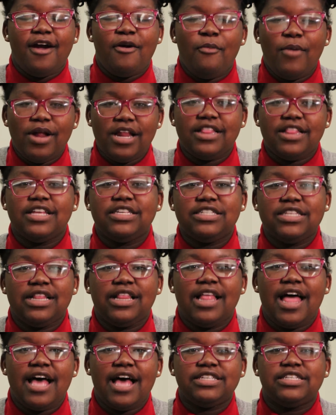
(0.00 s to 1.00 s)
wanted this to
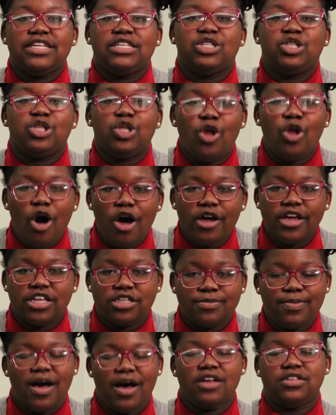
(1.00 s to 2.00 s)
last as long
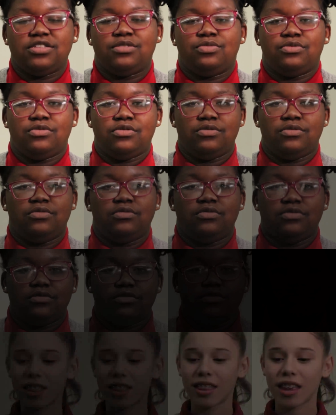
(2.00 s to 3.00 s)
as possible.
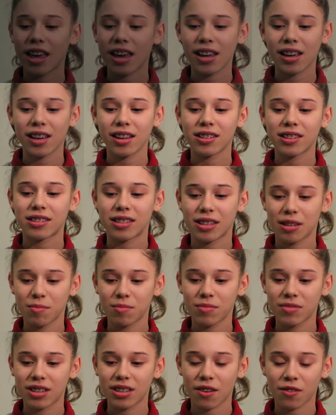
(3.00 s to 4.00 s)
They
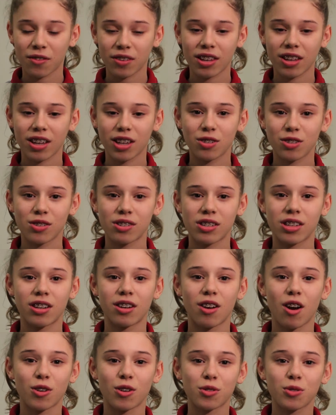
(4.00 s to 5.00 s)
seem definitely interested
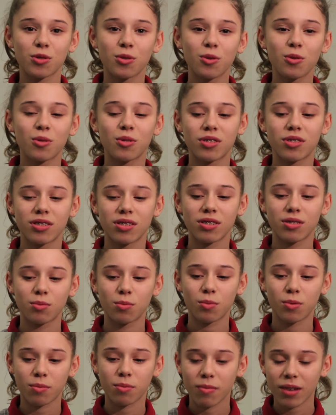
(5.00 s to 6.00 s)
in our school, since
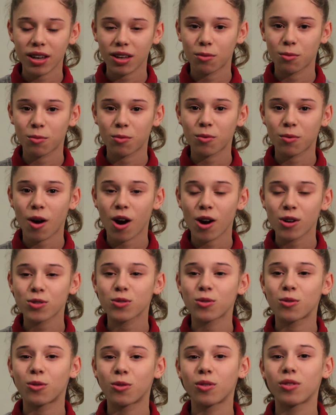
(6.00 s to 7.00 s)
we're ma our
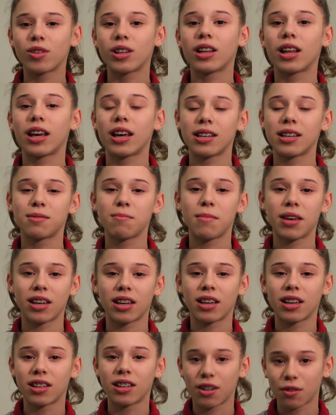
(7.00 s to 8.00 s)
school is
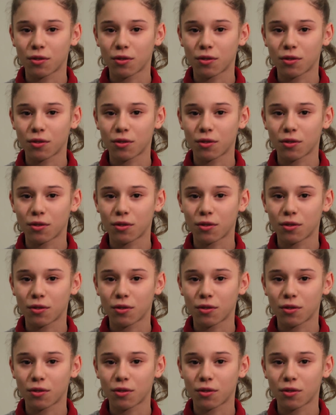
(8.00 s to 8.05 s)
making a